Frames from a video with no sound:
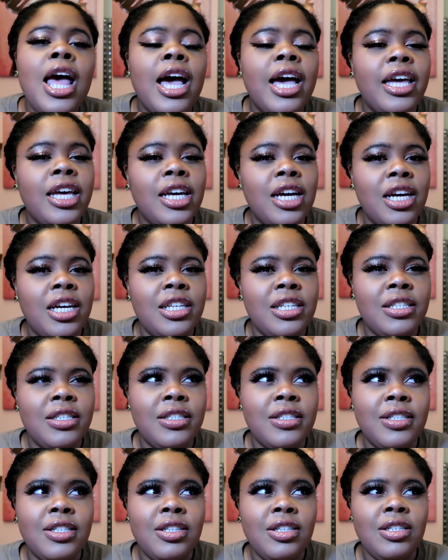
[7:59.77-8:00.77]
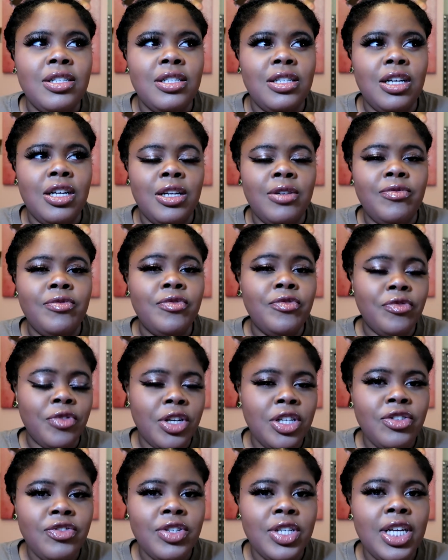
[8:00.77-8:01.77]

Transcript: I got um, French